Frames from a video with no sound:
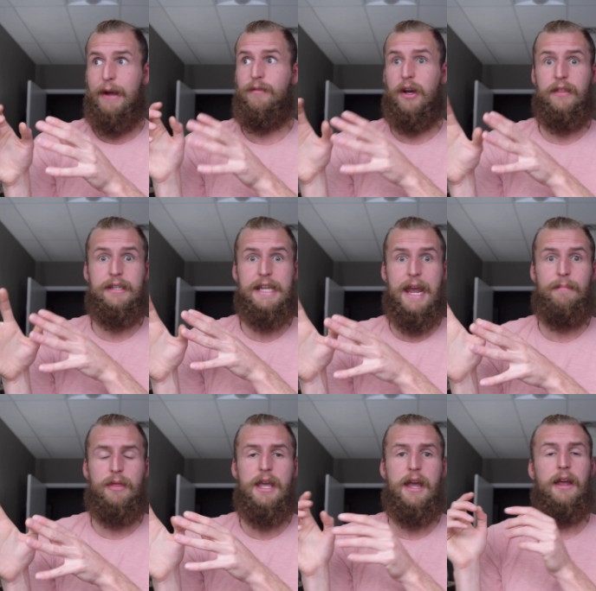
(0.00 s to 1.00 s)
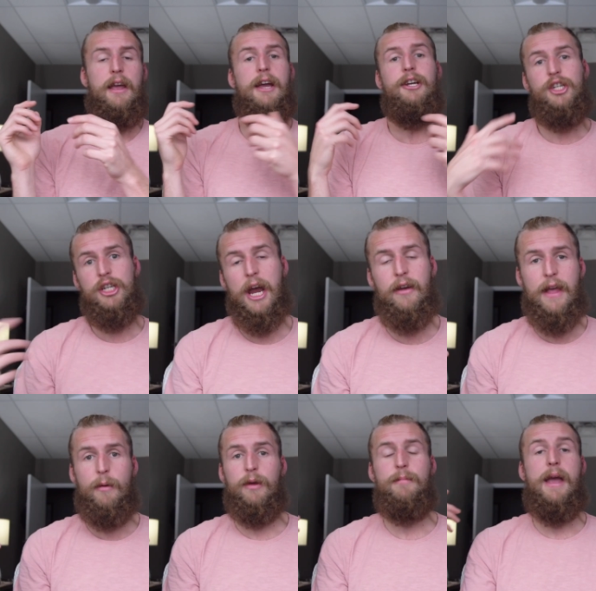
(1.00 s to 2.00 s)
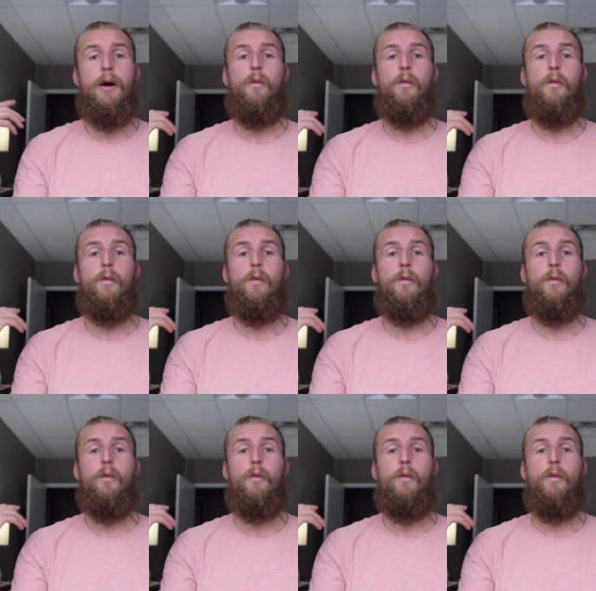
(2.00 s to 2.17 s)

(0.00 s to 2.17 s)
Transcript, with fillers: I've done the same thing. Share that with me.